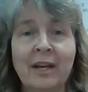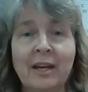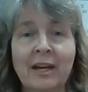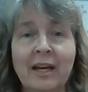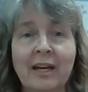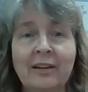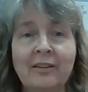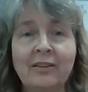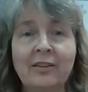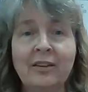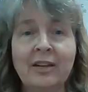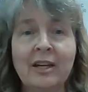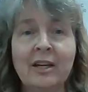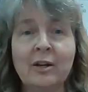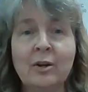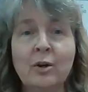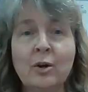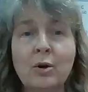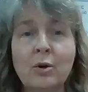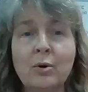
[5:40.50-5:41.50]

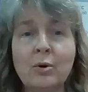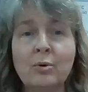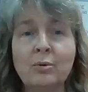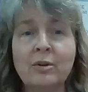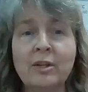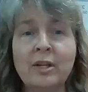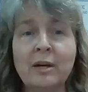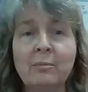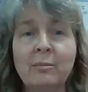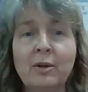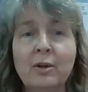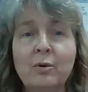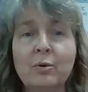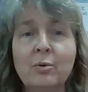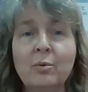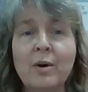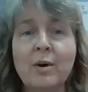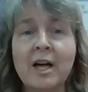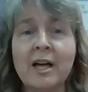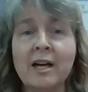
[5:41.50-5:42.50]

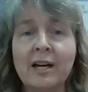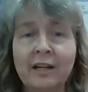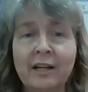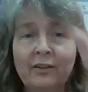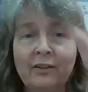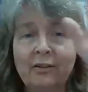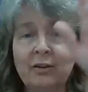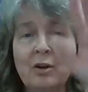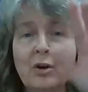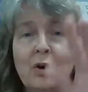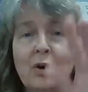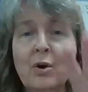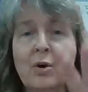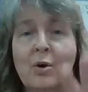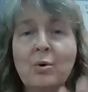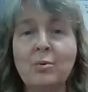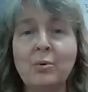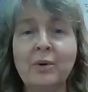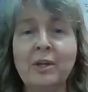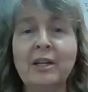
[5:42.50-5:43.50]
S-N-O-W-Y,
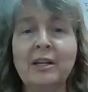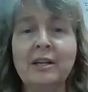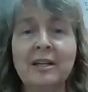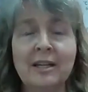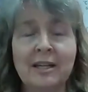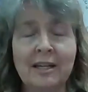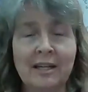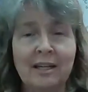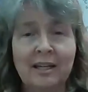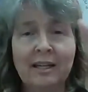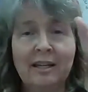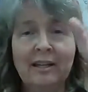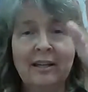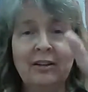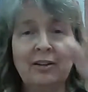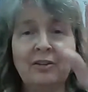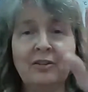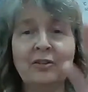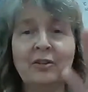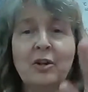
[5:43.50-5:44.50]
snowy. It
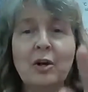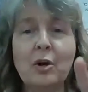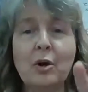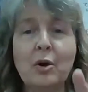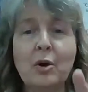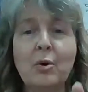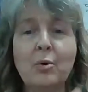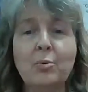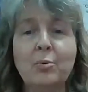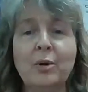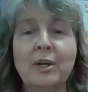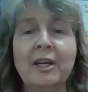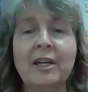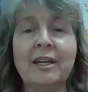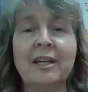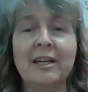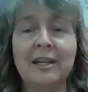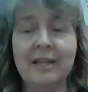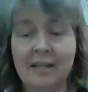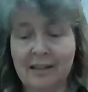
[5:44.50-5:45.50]
is
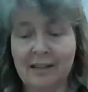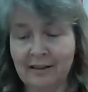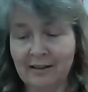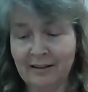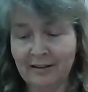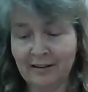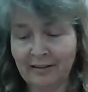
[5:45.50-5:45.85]
snowy in the